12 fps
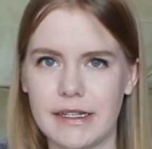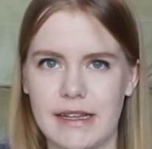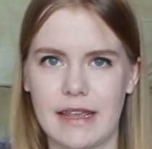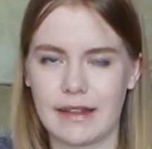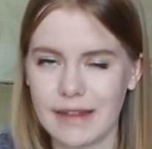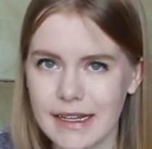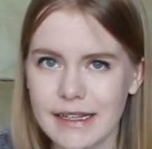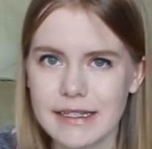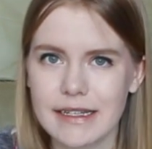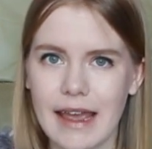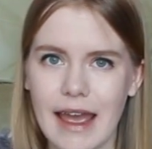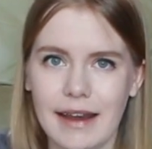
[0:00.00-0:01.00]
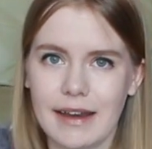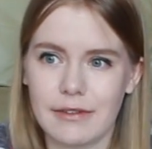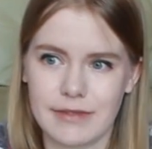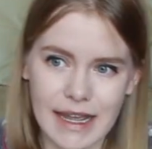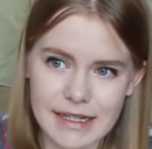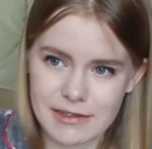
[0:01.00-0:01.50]
to say the least, and
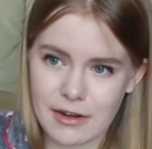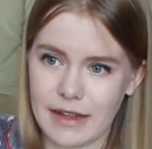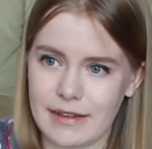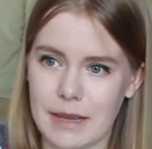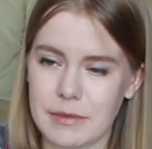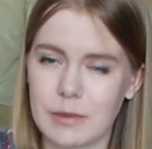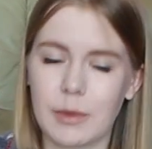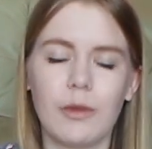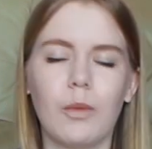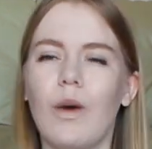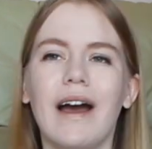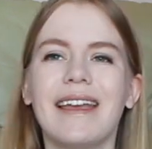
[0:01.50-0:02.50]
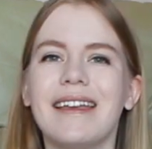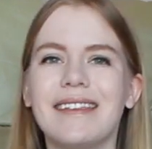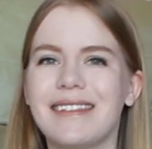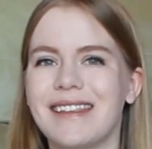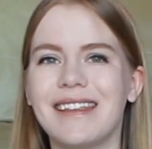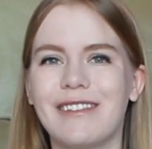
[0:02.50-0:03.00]
if that's not acceptable, why
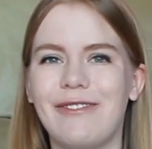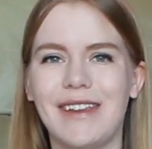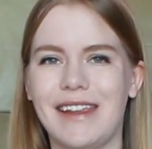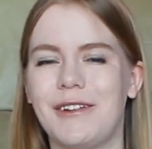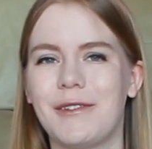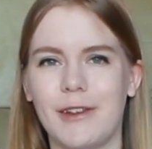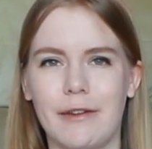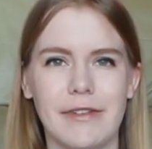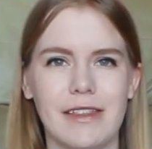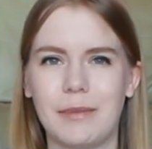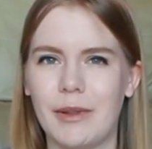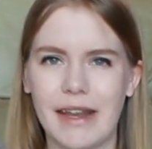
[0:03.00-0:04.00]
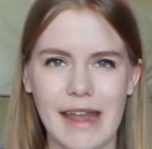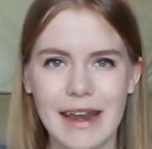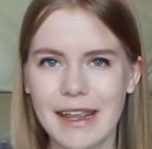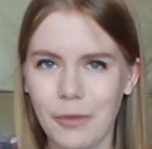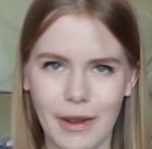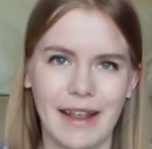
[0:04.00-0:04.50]
is this video serviceable in
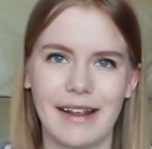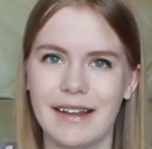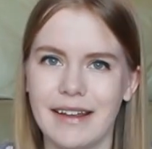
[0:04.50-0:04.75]
any way?